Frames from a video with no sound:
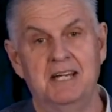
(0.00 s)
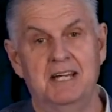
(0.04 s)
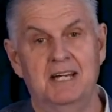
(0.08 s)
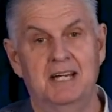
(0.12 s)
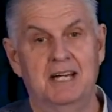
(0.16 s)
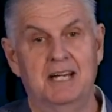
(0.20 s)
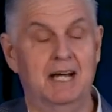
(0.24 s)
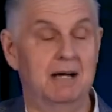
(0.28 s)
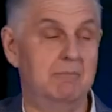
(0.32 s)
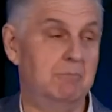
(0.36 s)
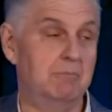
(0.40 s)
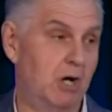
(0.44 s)

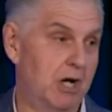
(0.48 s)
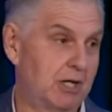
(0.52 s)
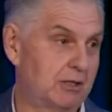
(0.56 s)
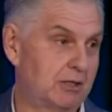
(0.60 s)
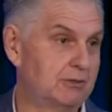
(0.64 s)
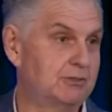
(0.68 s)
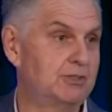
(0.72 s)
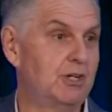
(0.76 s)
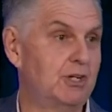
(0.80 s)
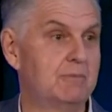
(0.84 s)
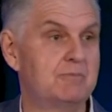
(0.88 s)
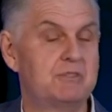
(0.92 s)

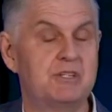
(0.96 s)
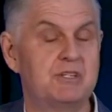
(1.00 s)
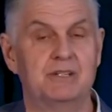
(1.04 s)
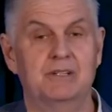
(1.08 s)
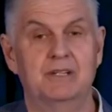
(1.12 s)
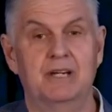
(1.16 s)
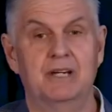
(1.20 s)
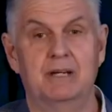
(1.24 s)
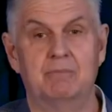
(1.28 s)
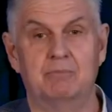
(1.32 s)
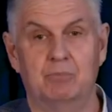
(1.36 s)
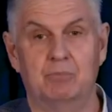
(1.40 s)
Michael
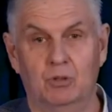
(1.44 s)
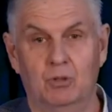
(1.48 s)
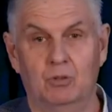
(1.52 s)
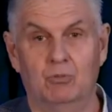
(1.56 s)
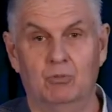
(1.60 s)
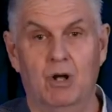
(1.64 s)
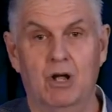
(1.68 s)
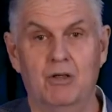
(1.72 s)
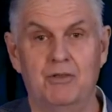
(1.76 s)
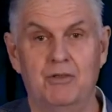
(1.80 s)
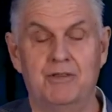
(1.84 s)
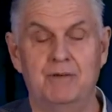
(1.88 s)
Thompson and Paul
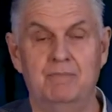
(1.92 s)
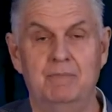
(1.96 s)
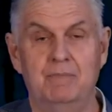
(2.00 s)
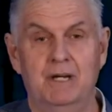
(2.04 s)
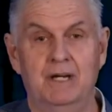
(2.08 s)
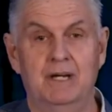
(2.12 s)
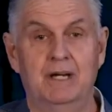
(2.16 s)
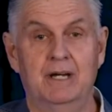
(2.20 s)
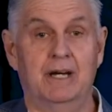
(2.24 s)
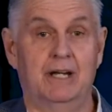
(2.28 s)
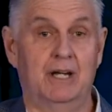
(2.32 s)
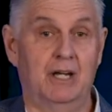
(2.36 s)
Waltham.
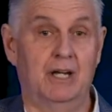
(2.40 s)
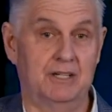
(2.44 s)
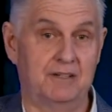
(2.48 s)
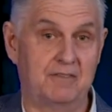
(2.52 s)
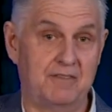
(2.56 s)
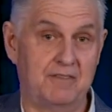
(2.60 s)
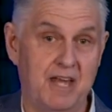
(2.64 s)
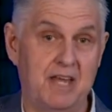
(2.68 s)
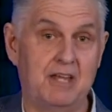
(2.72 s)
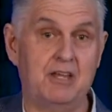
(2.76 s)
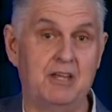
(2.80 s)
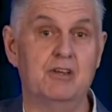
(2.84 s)
I'd like to
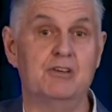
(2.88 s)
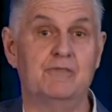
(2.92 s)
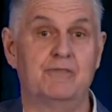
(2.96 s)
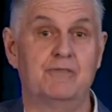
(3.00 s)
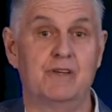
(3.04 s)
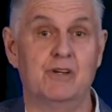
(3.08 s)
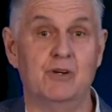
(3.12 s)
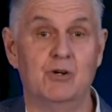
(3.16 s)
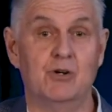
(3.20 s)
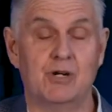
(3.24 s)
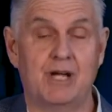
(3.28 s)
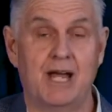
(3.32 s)
thank you
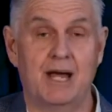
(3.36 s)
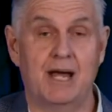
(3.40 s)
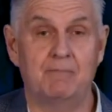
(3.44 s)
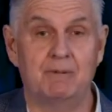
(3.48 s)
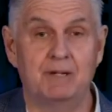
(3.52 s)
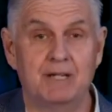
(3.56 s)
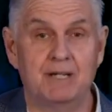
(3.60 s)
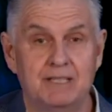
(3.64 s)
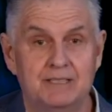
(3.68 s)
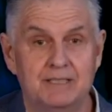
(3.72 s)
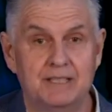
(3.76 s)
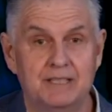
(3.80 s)
for your
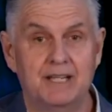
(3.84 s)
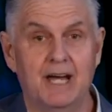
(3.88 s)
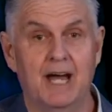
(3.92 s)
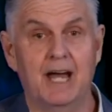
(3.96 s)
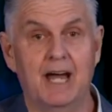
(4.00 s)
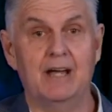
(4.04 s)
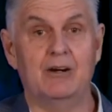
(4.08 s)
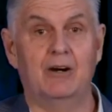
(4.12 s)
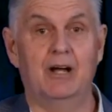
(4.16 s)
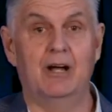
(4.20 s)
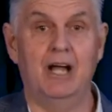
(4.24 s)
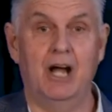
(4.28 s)
company
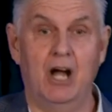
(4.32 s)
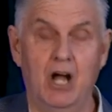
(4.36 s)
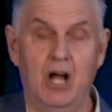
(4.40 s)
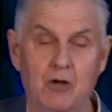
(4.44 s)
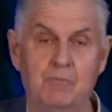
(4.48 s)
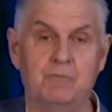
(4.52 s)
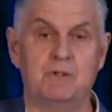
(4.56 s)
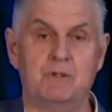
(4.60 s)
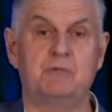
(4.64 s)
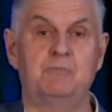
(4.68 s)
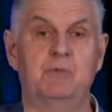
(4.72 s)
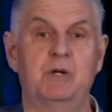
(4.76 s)
today. I
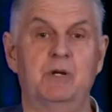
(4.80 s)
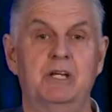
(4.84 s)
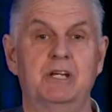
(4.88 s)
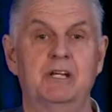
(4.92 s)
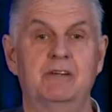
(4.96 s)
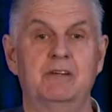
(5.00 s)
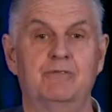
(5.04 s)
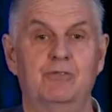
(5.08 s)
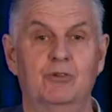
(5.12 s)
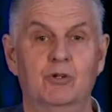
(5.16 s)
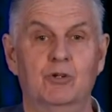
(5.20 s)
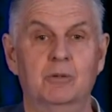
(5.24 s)
hope it's been
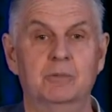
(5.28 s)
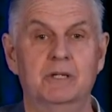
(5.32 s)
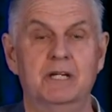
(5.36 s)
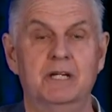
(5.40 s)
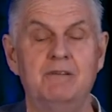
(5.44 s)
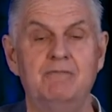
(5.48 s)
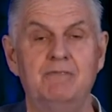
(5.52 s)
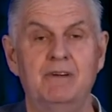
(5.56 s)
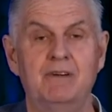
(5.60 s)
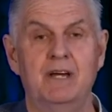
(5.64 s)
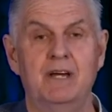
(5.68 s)
informative.